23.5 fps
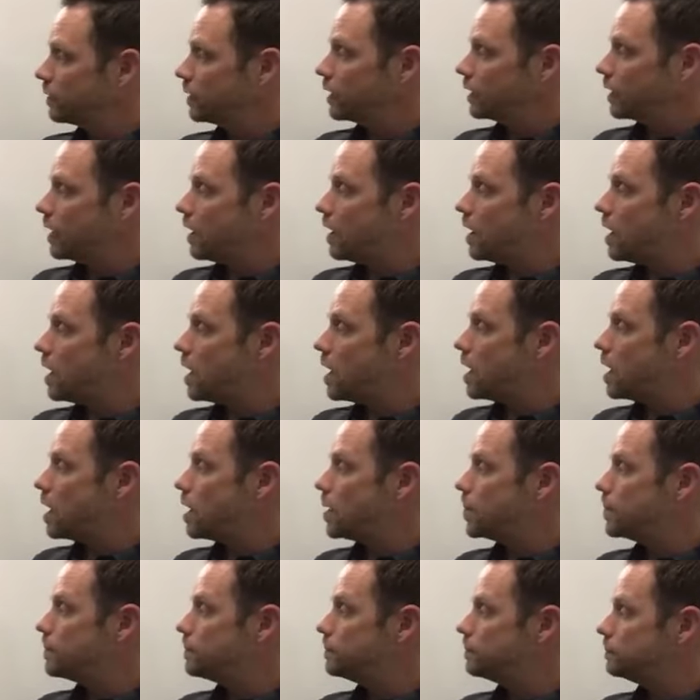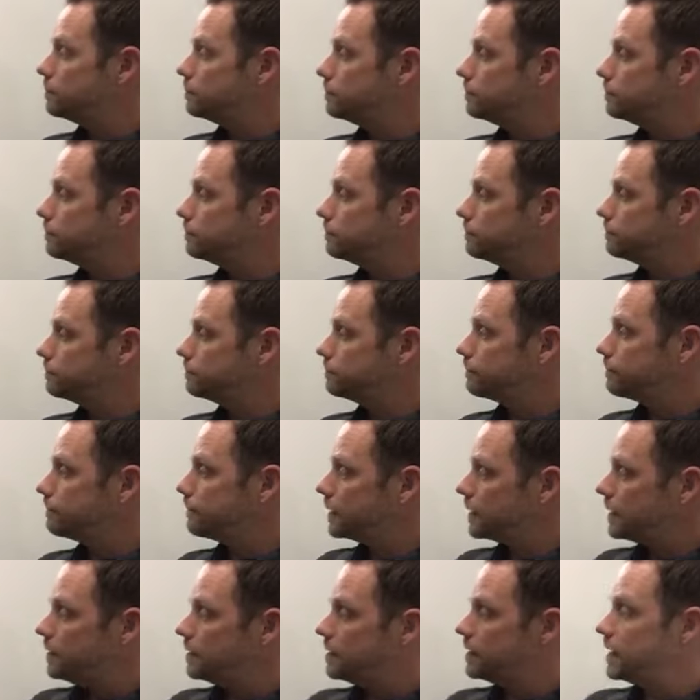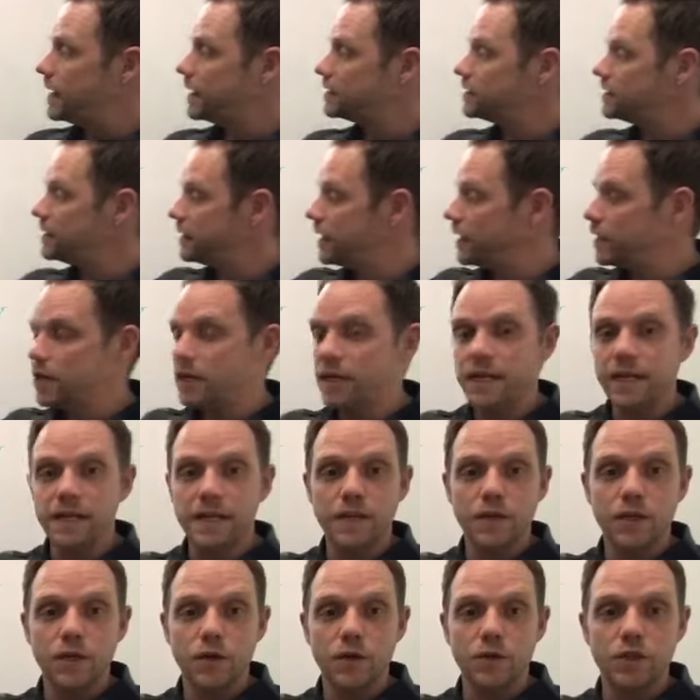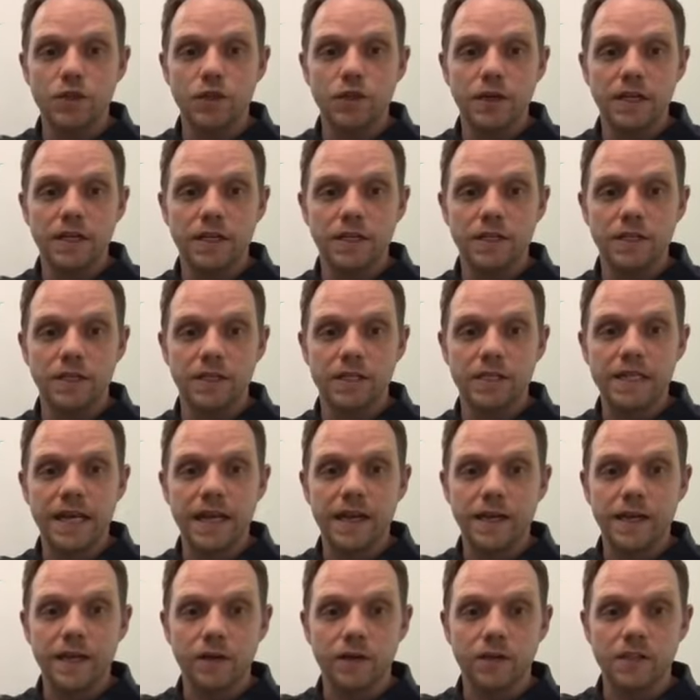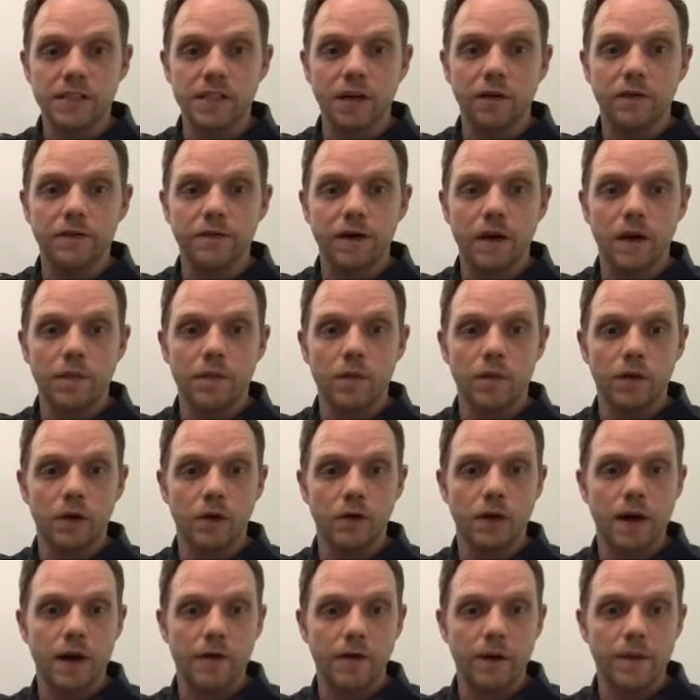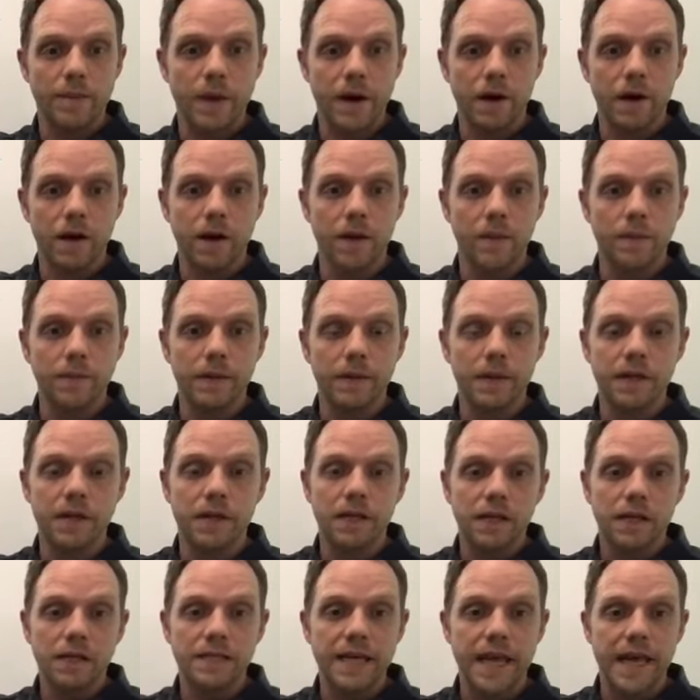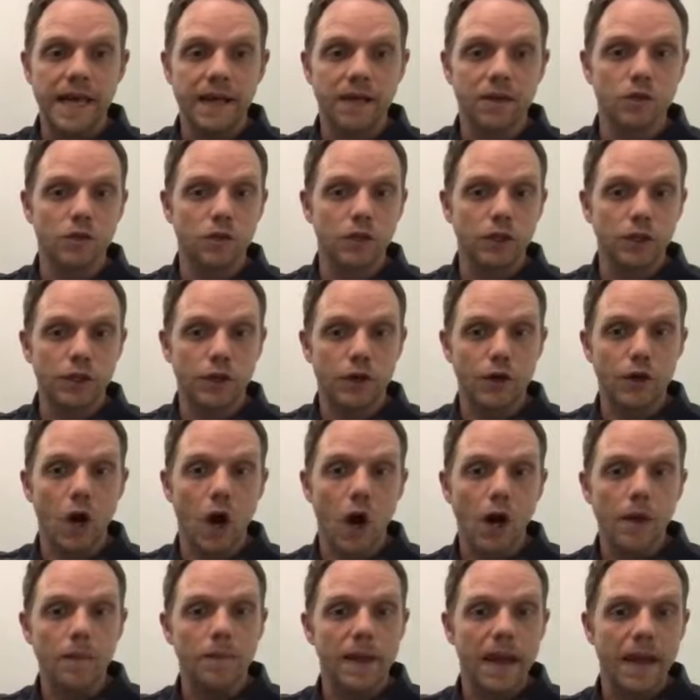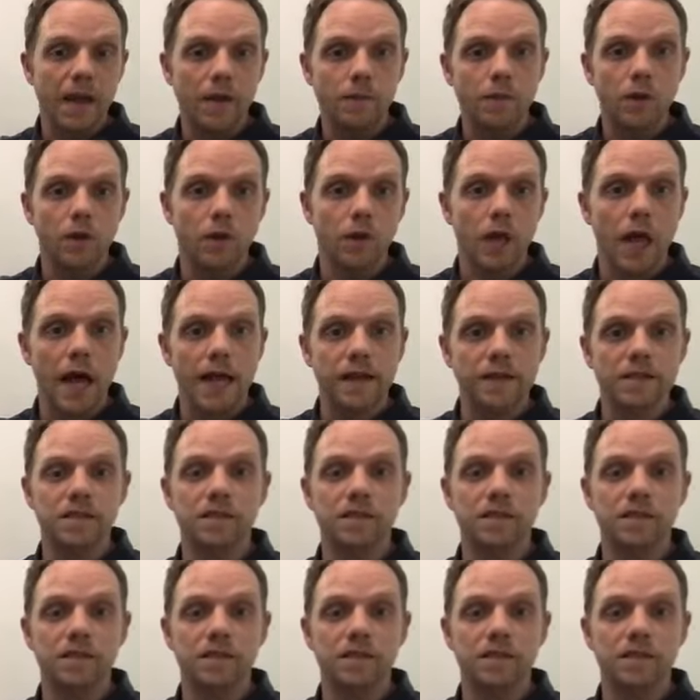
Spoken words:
The next thing that you need to do is you need to set yourself up with a credit repair company to handle your non-bankable clients.